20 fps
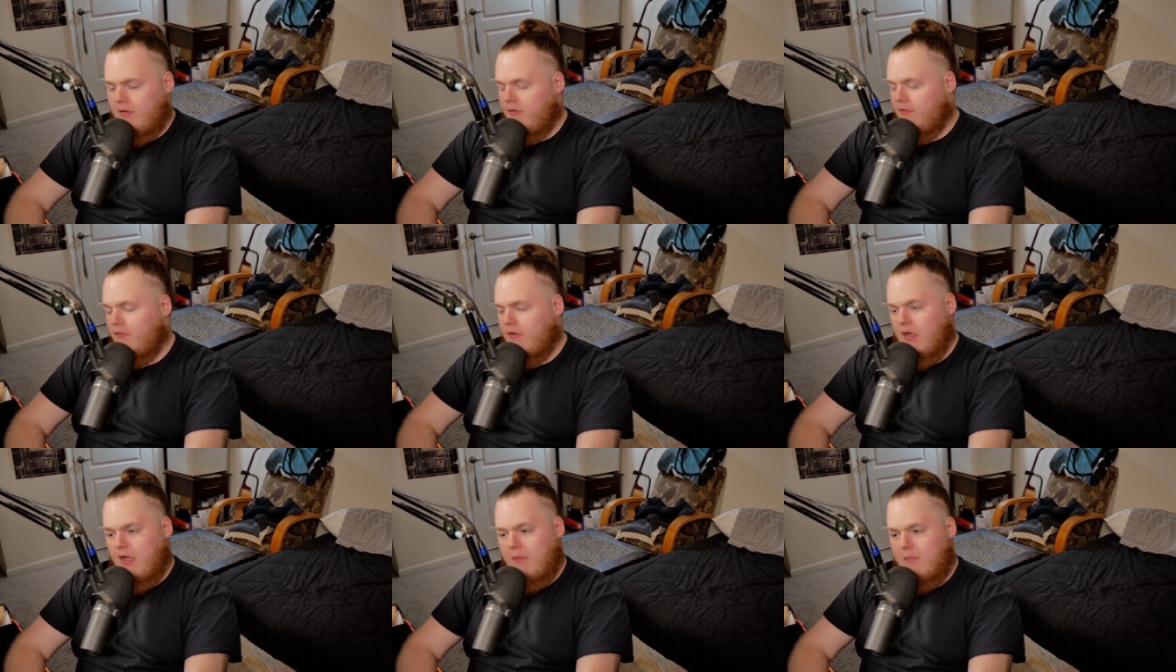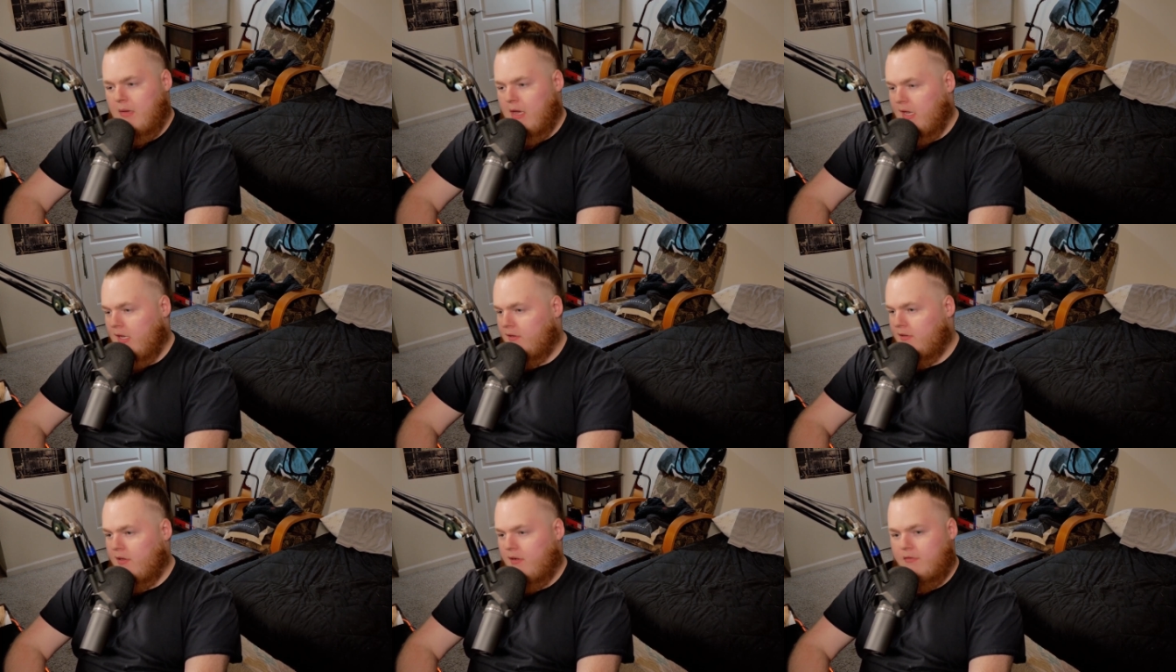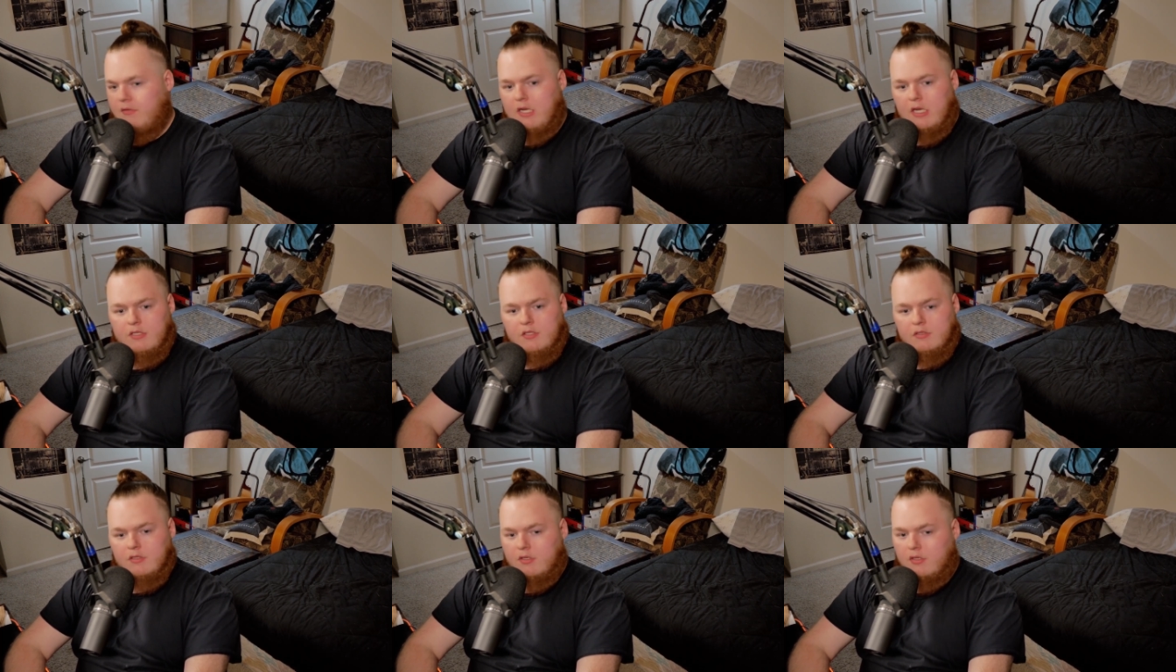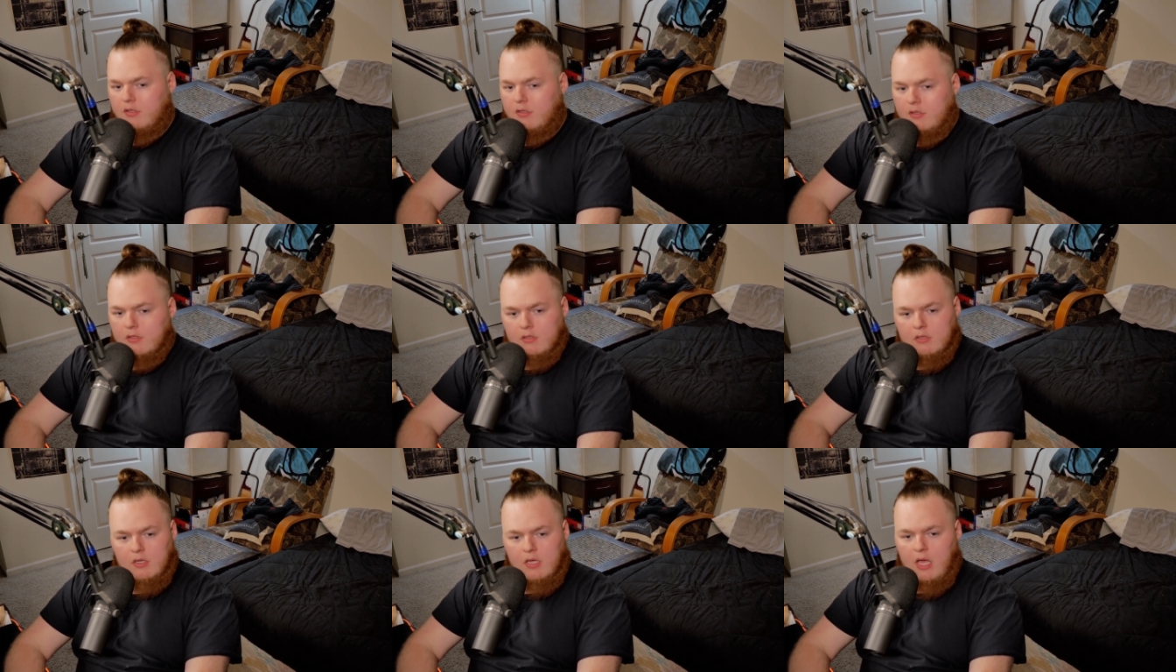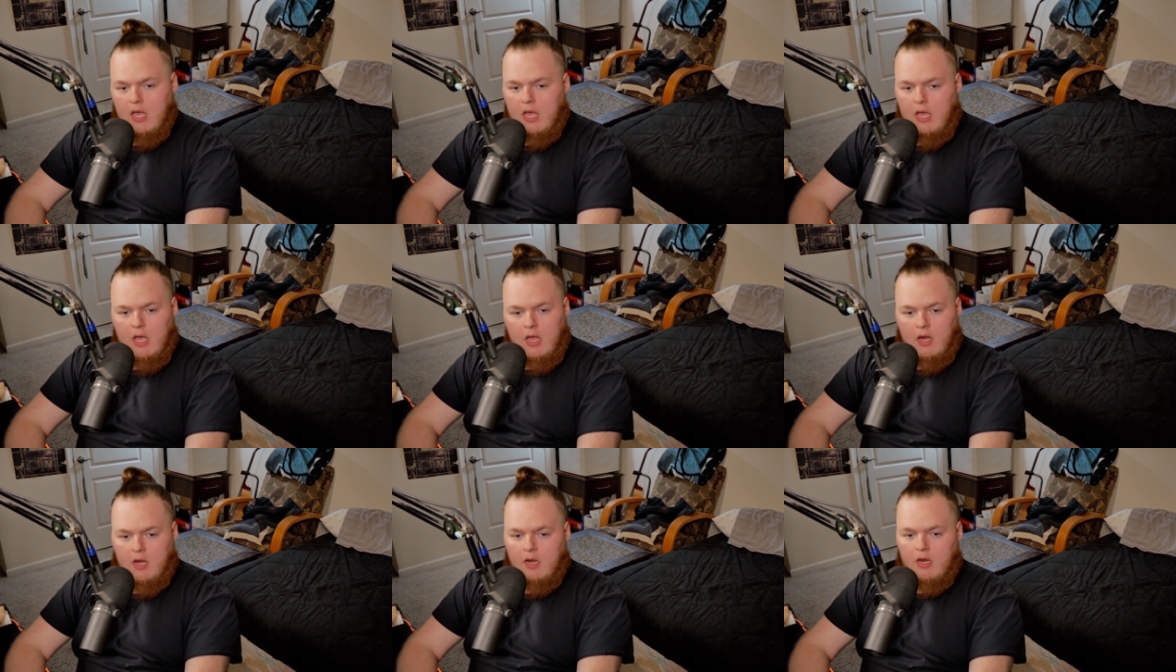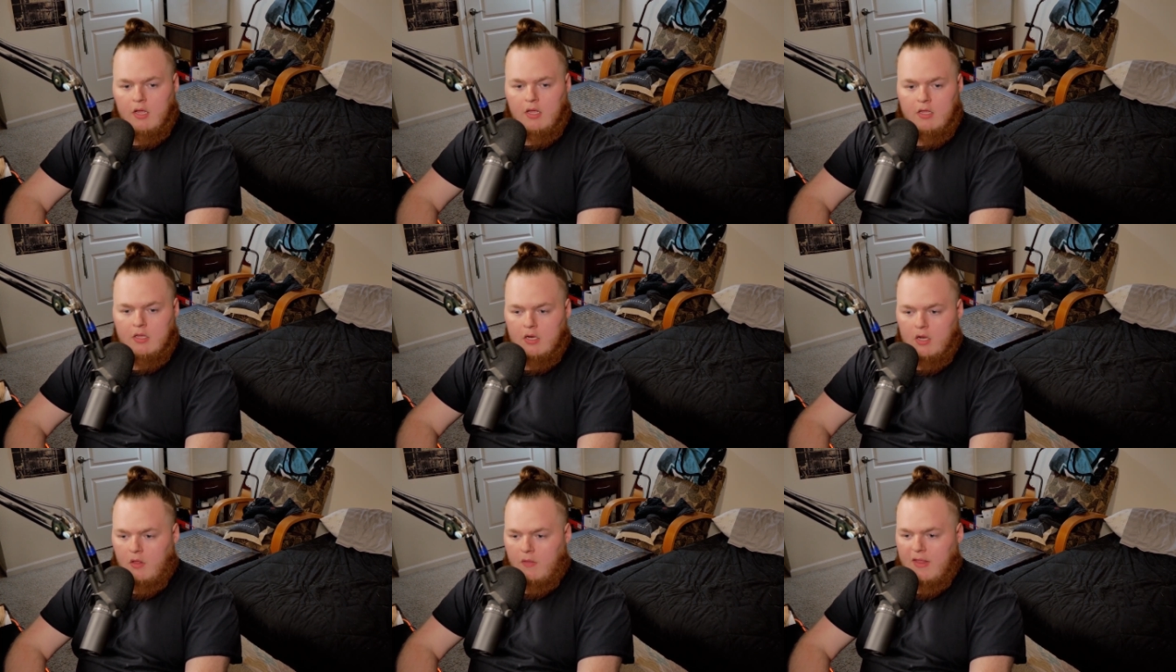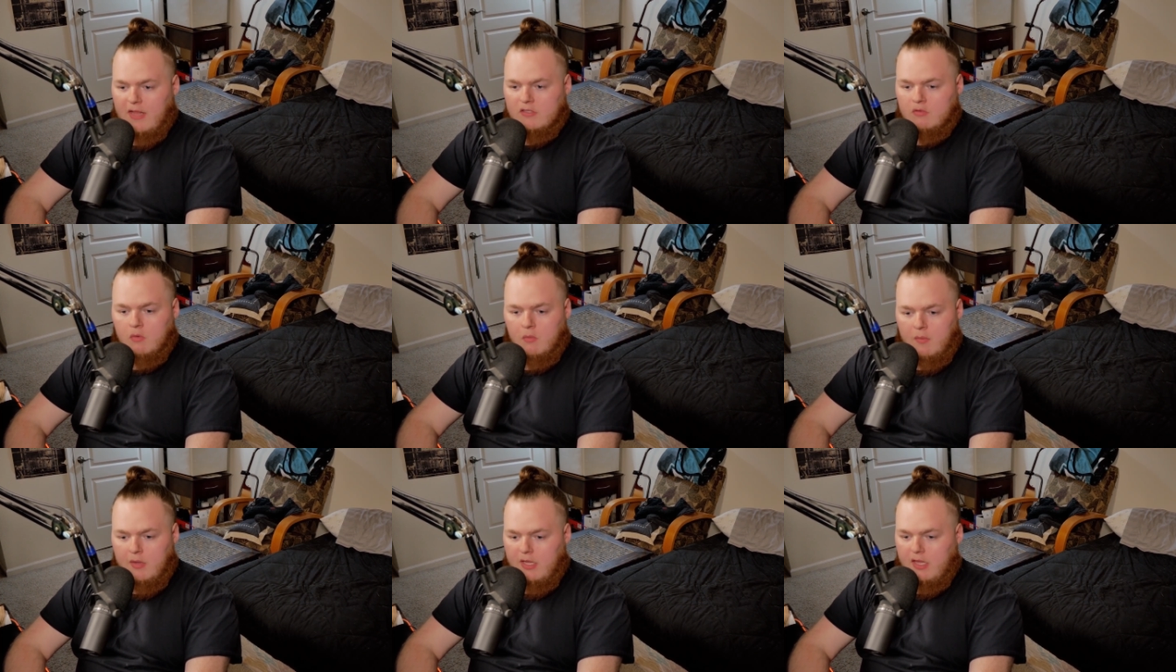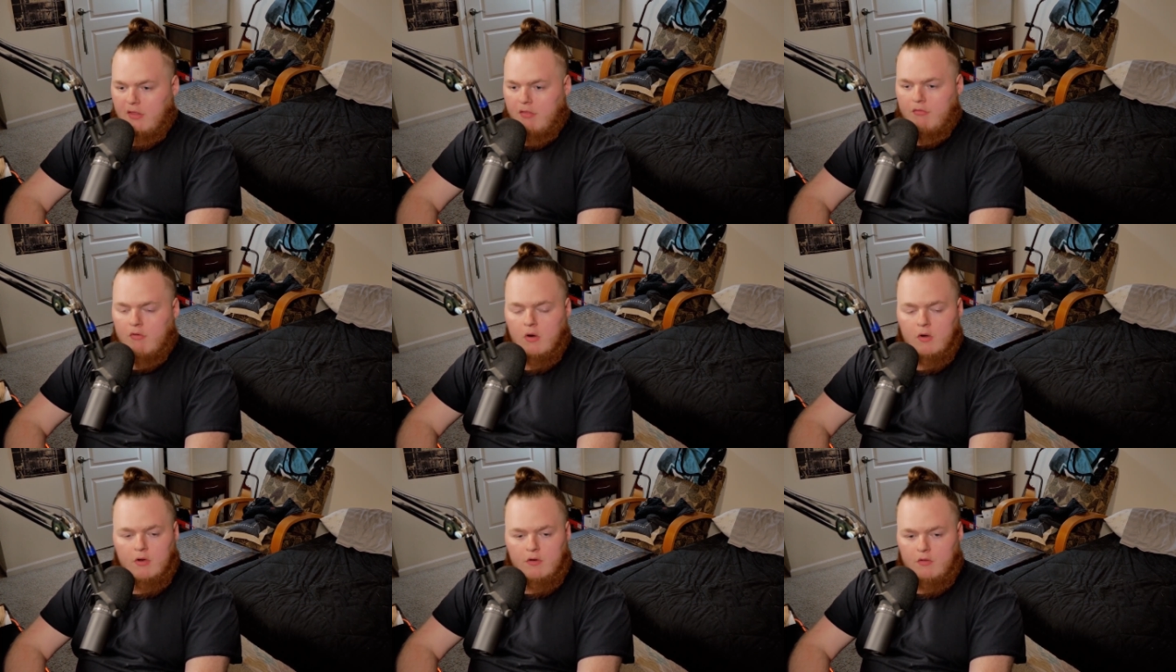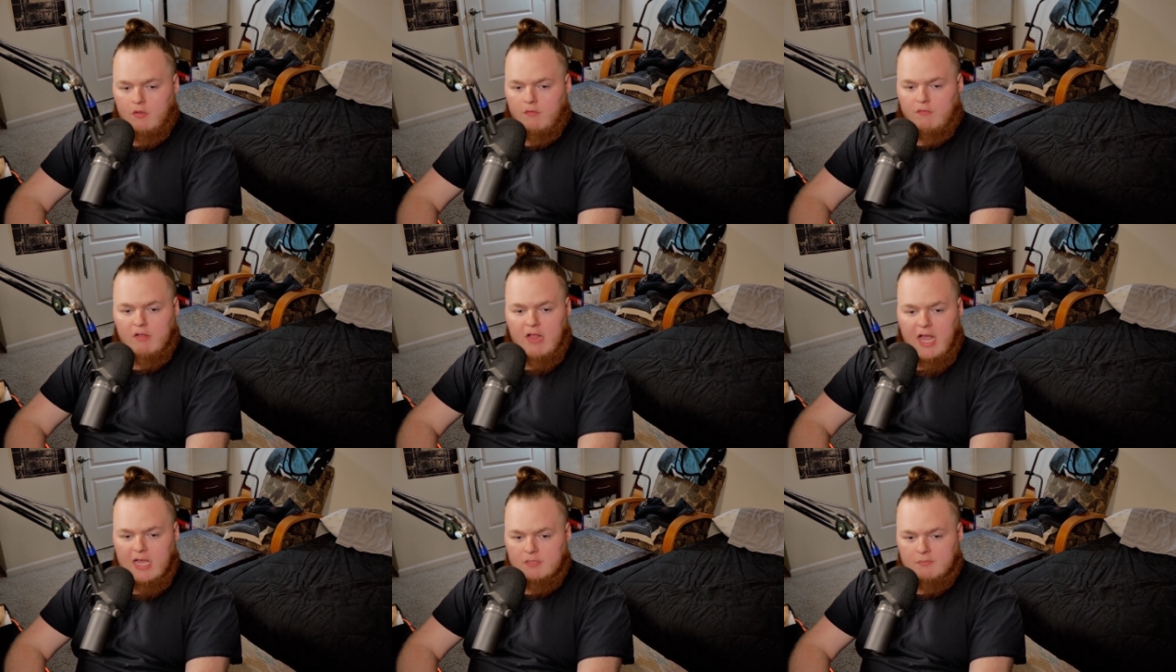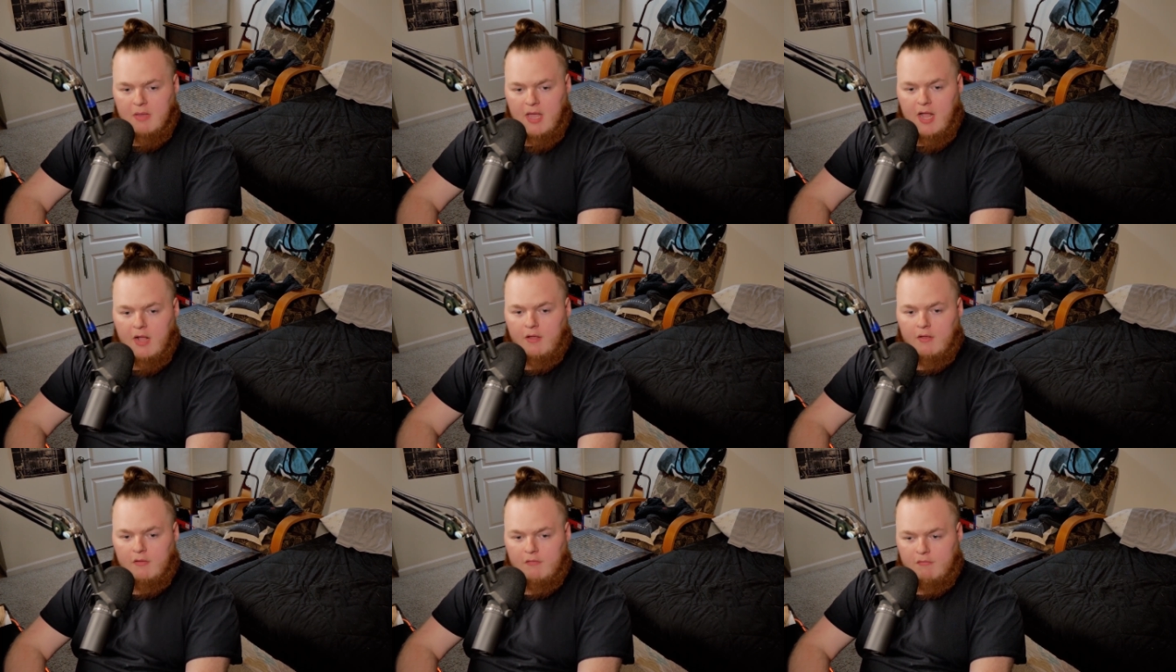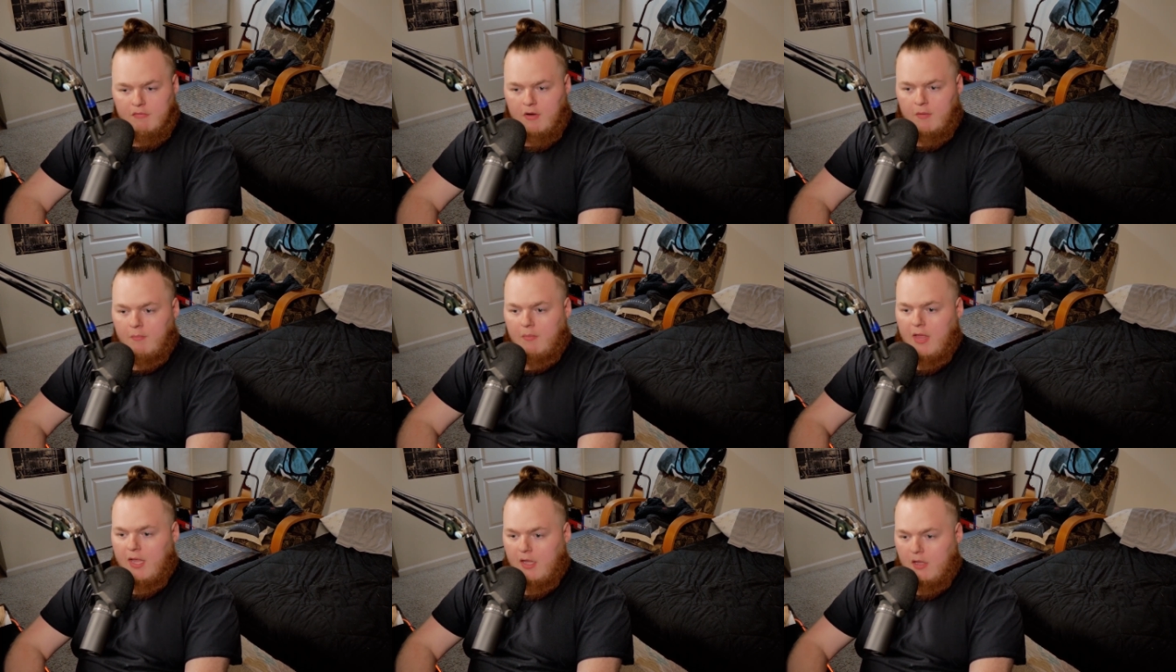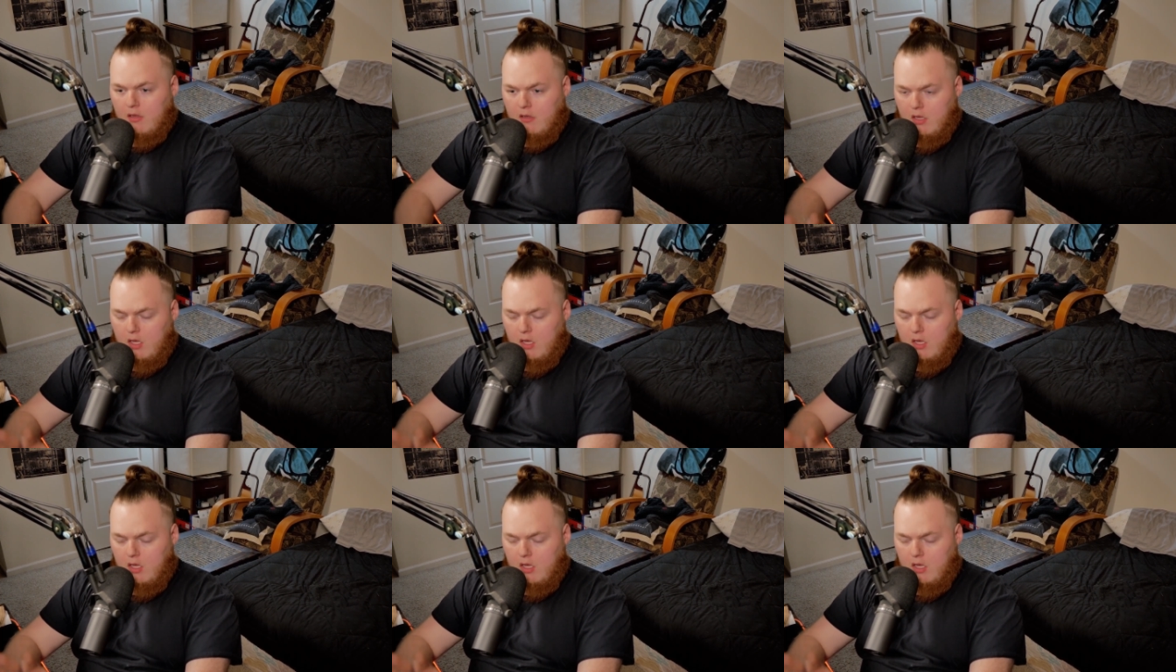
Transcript: fucking Mahito touches her, and you know that's when we get thrown into the flashback from like